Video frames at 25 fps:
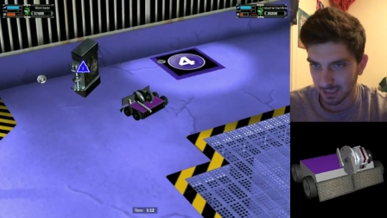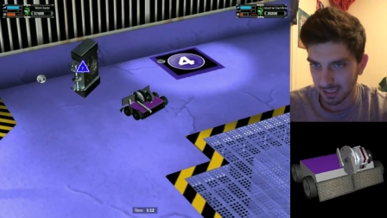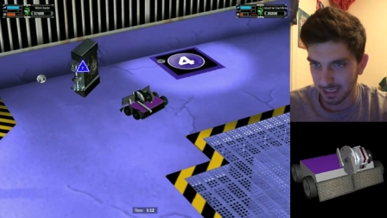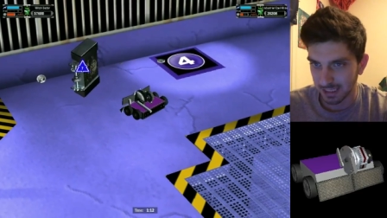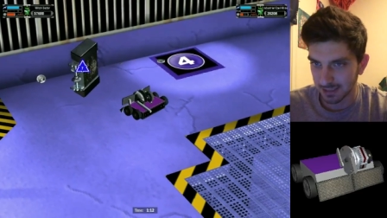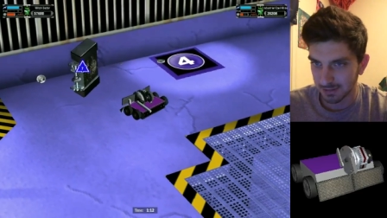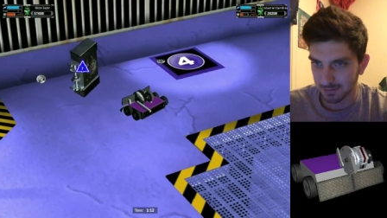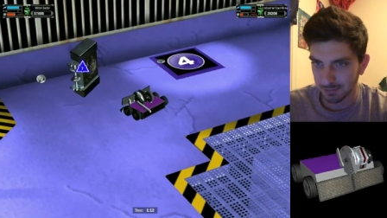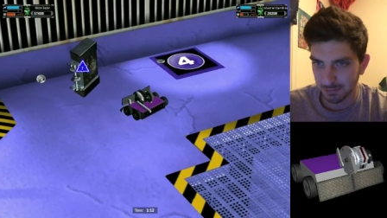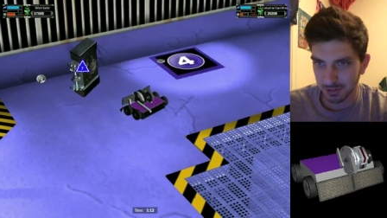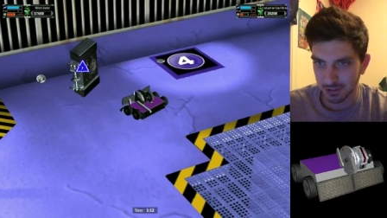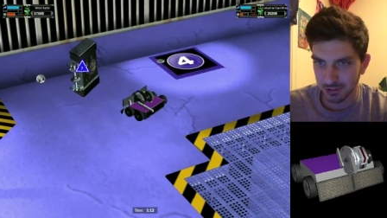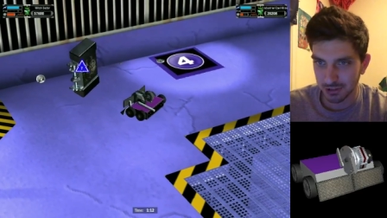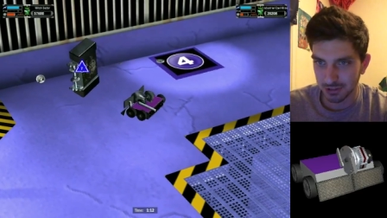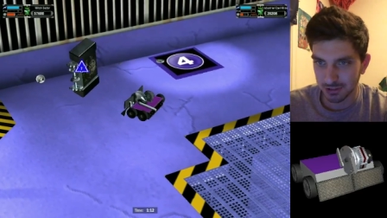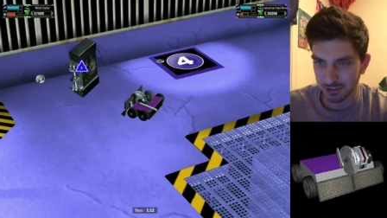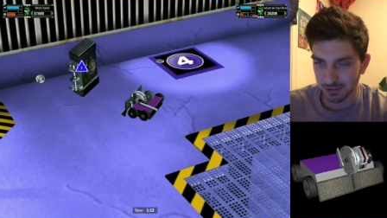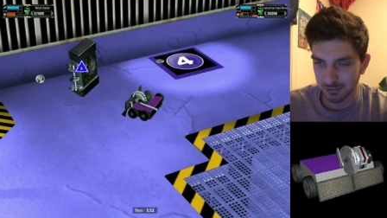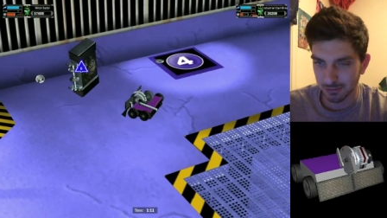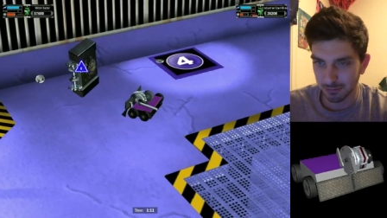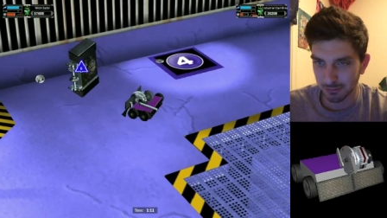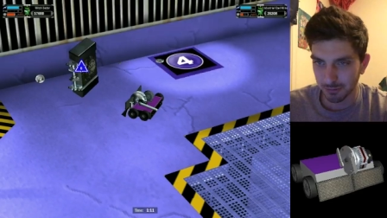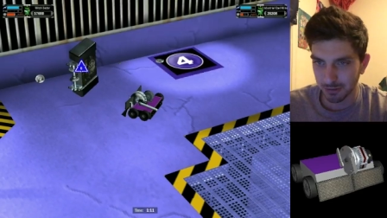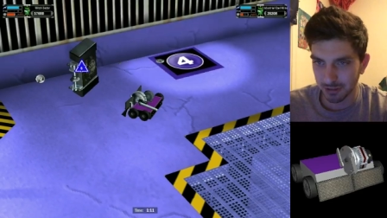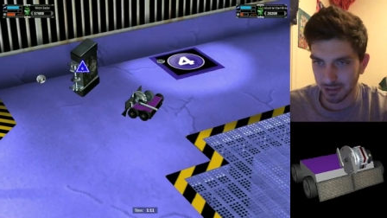As much as
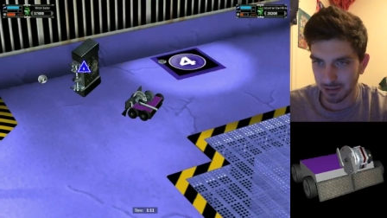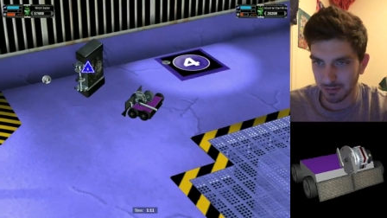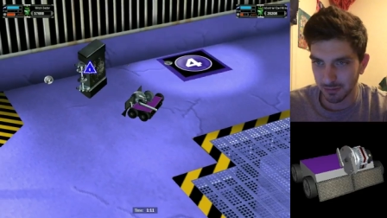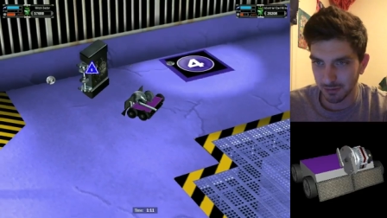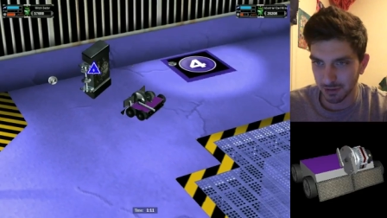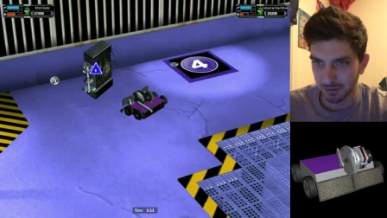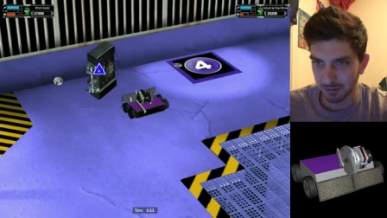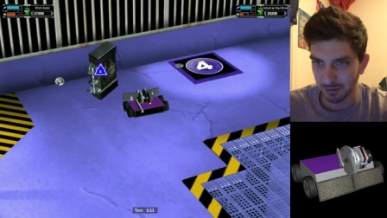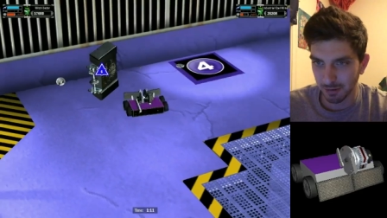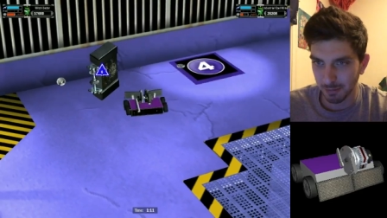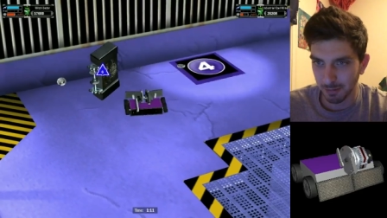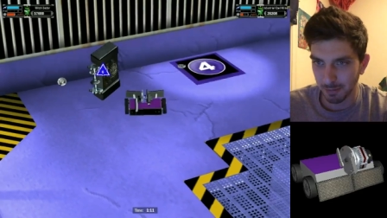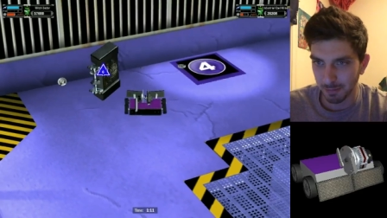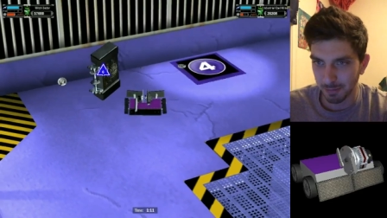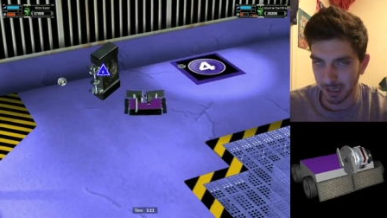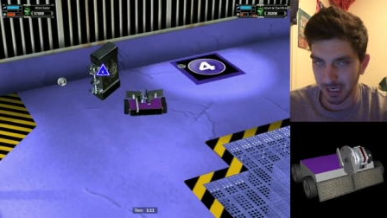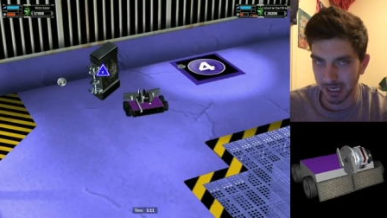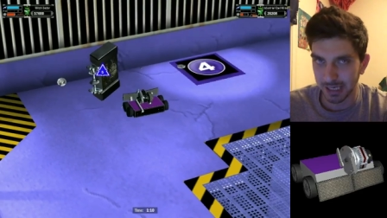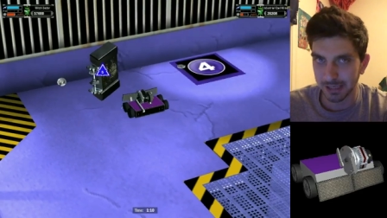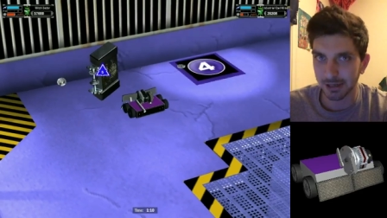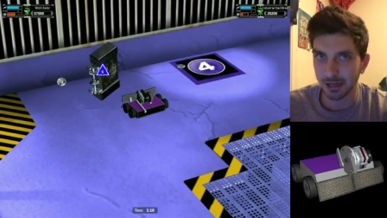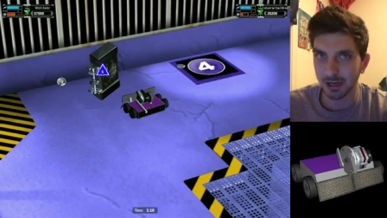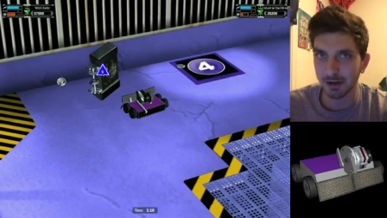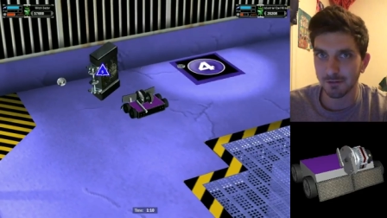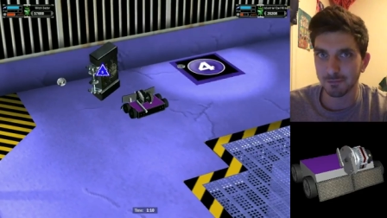I really want to rip a
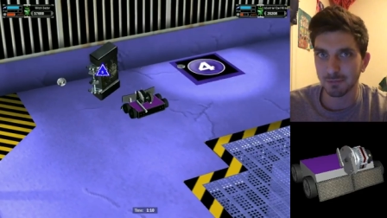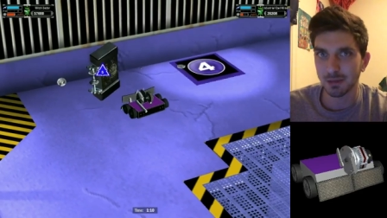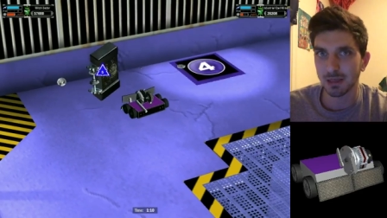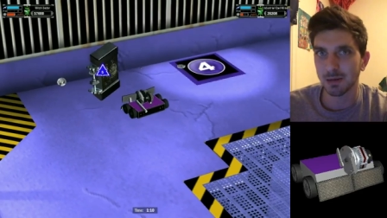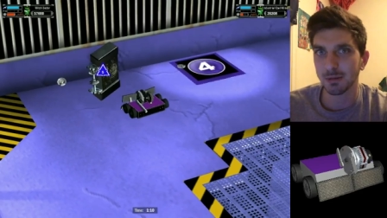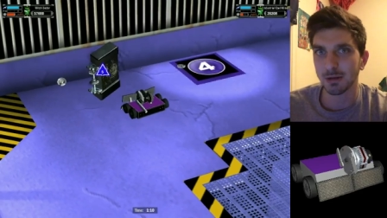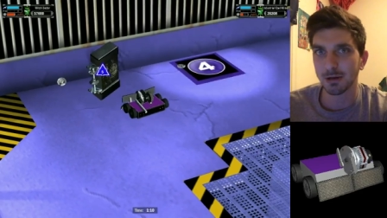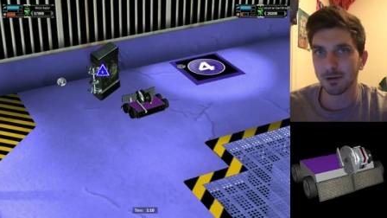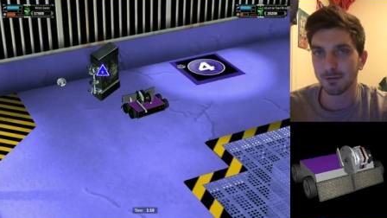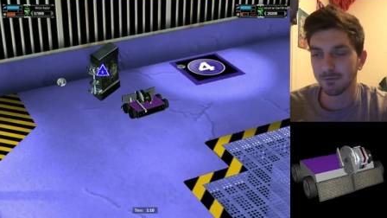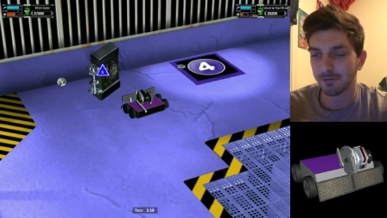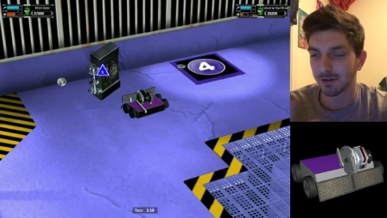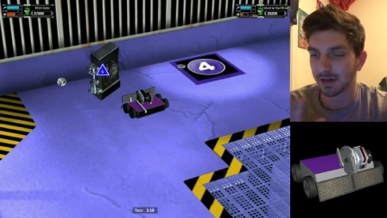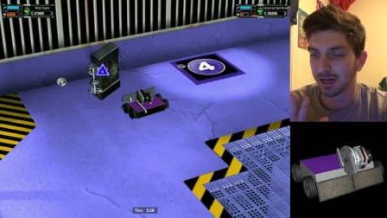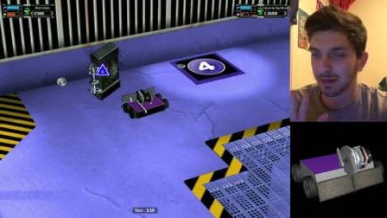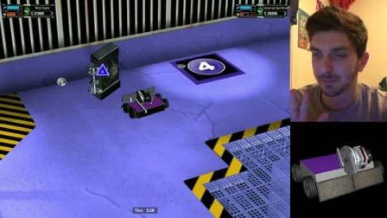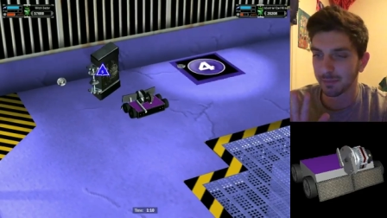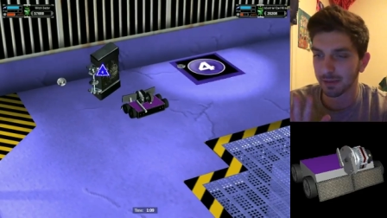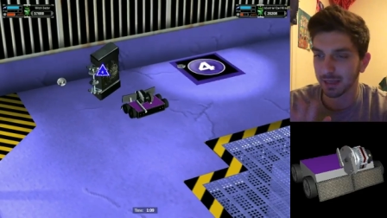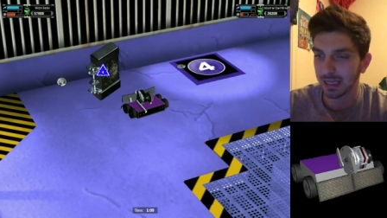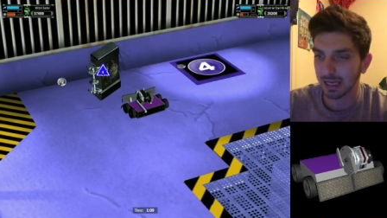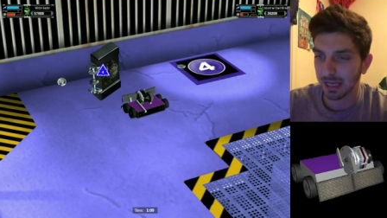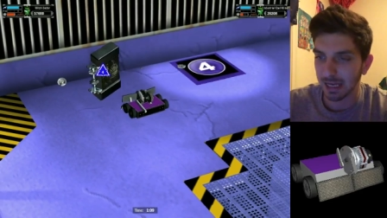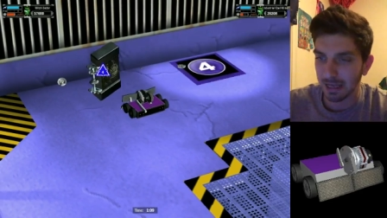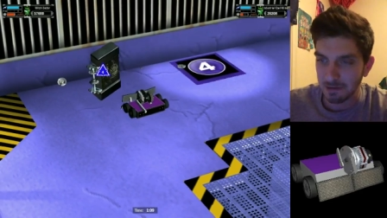pod off, maybe I'll fight
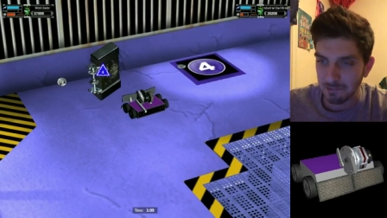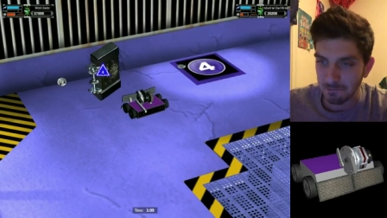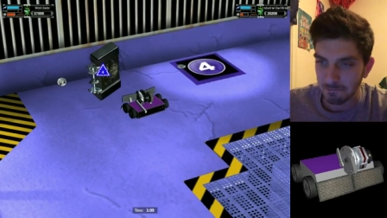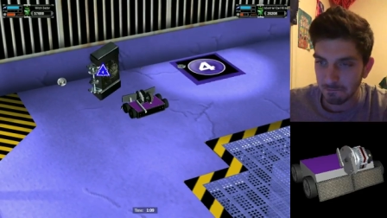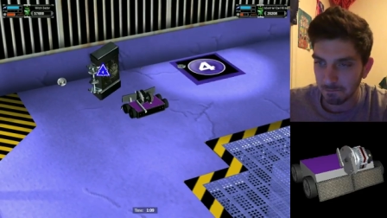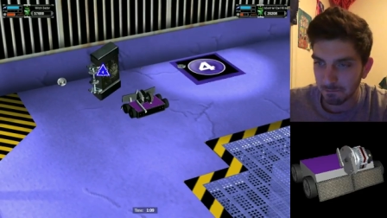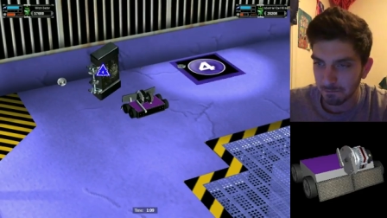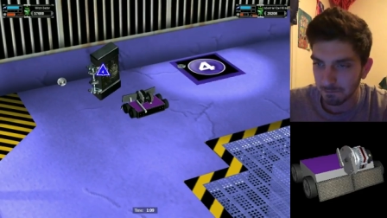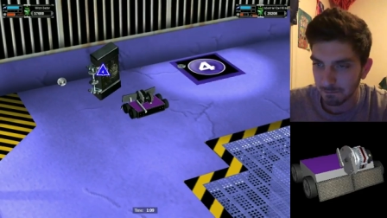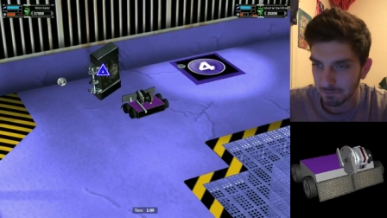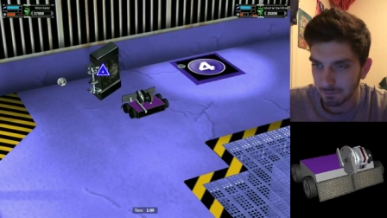him again.